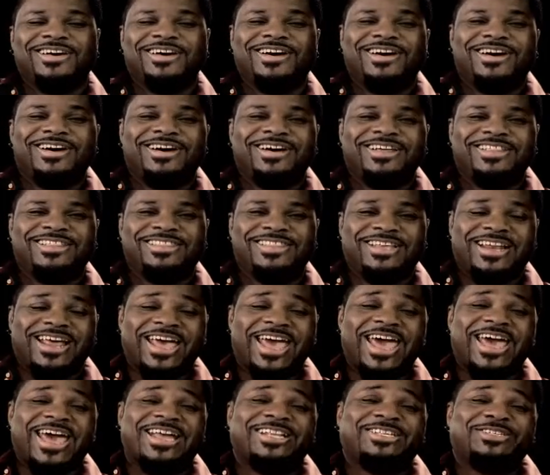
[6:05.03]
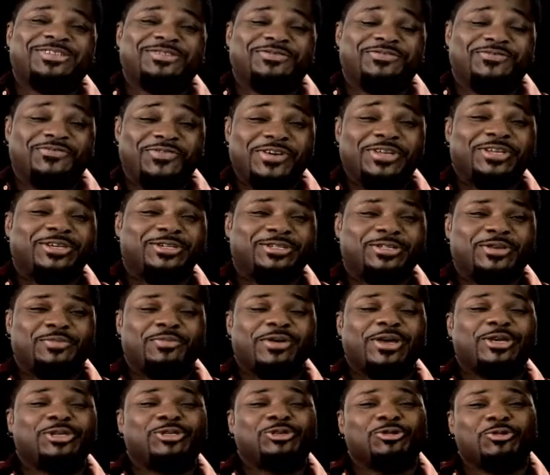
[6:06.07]
uh, that I had to finish to
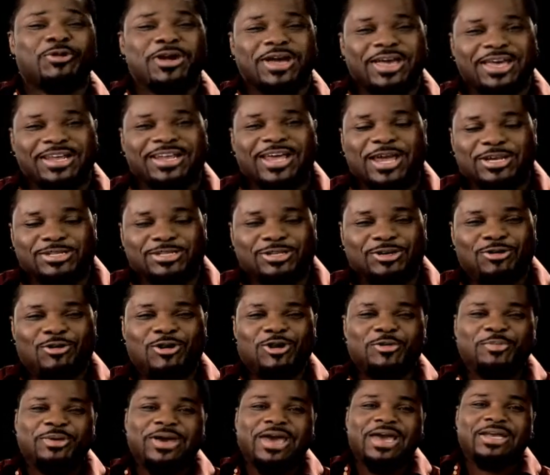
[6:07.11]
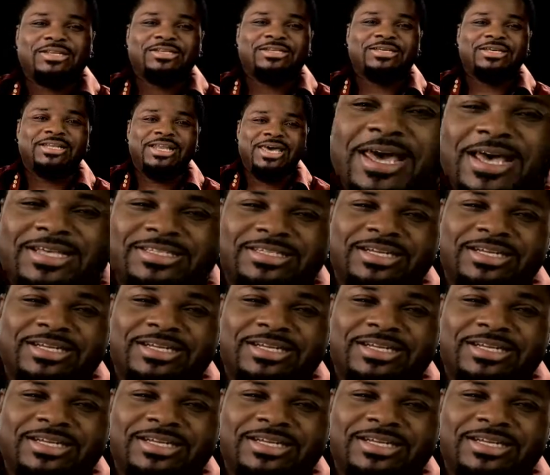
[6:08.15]
make sure I could actually go to my acting class.